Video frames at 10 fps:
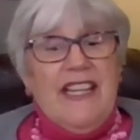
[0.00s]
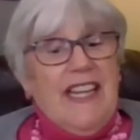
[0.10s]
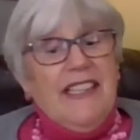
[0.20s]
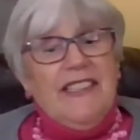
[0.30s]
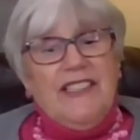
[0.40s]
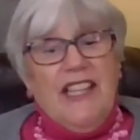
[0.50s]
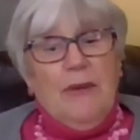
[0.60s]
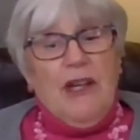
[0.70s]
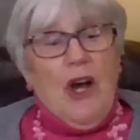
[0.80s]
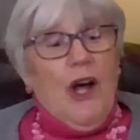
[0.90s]
Next day
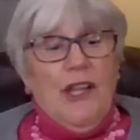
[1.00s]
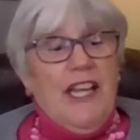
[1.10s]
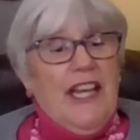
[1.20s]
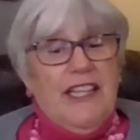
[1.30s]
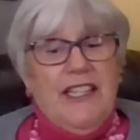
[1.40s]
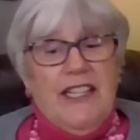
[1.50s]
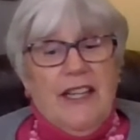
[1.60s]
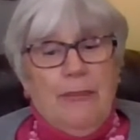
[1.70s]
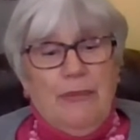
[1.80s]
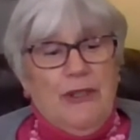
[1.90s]
we all headed
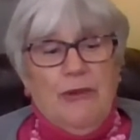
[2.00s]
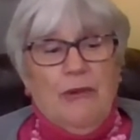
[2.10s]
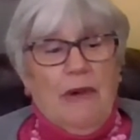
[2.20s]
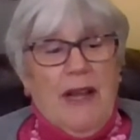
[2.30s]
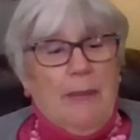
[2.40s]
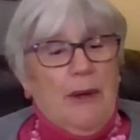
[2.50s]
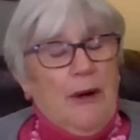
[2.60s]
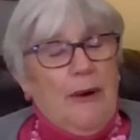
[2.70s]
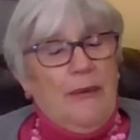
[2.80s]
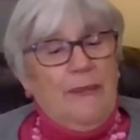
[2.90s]
up to
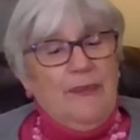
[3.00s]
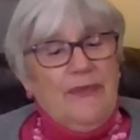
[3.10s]
Arapahoe.